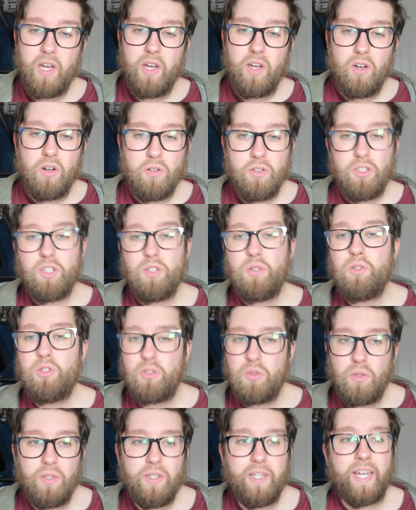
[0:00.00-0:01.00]

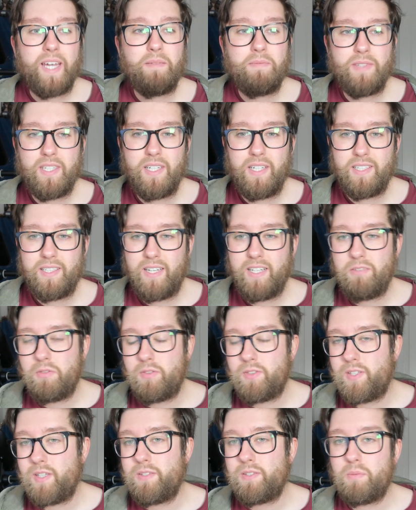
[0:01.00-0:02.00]
unusual names in a sense.
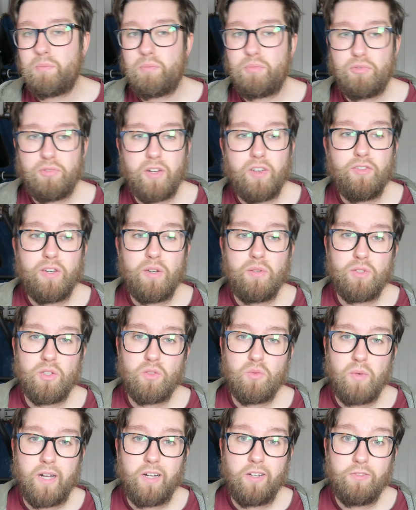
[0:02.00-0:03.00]
We've seen some previews
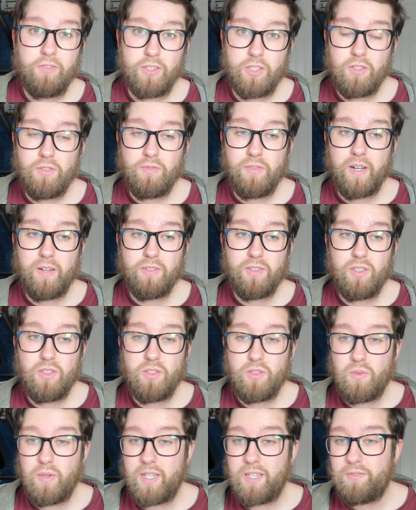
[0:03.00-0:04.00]
as well for
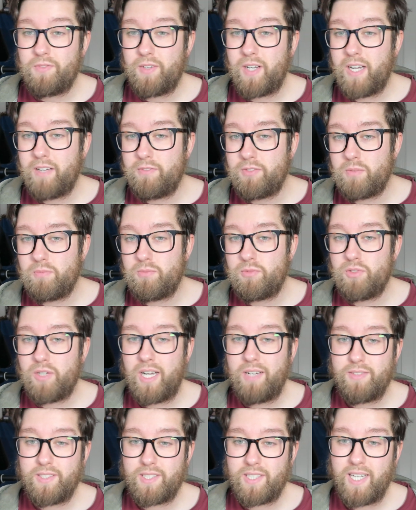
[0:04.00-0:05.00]
2025. Some
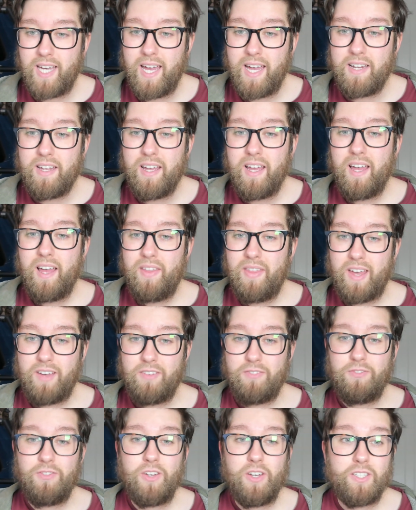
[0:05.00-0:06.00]
drivers getting their
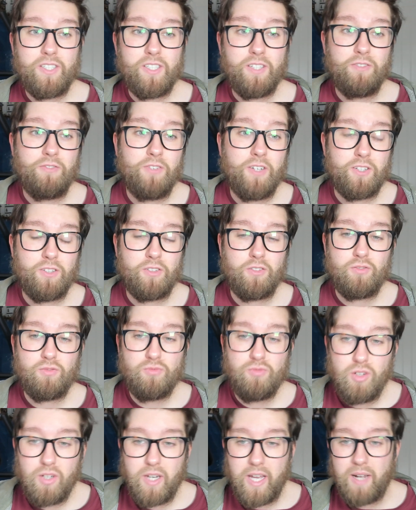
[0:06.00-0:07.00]
first official
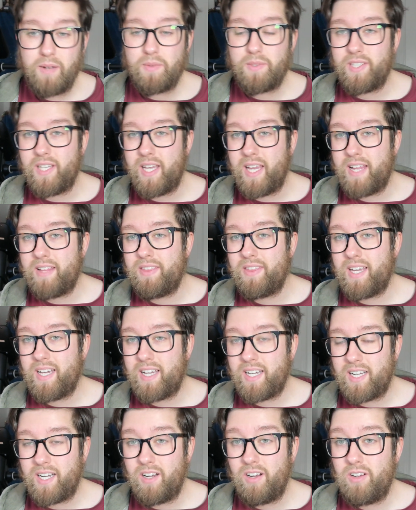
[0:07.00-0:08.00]
runouts in
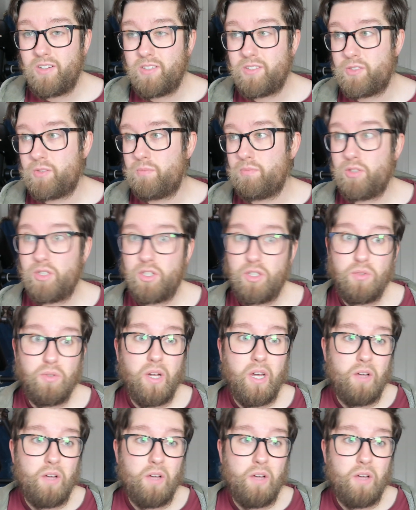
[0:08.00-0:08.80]
their cars. Some new